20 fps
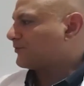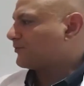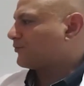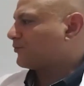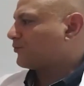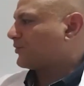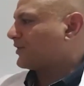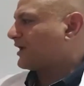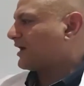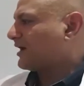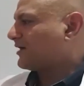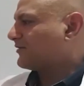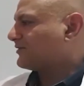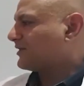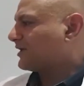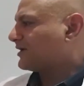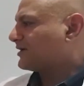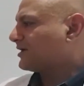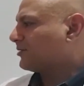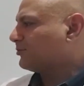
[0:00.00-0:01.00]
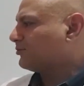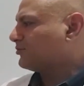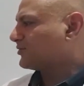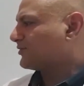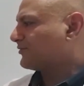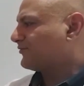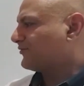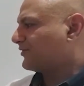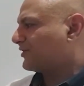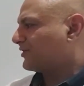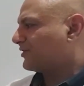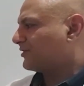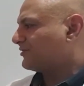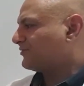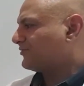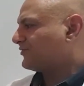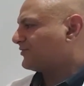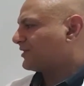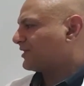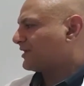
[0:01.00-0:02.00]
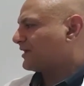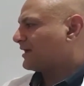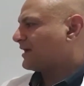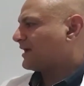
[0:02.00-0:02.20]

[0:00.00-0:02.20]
we have a number of nerves,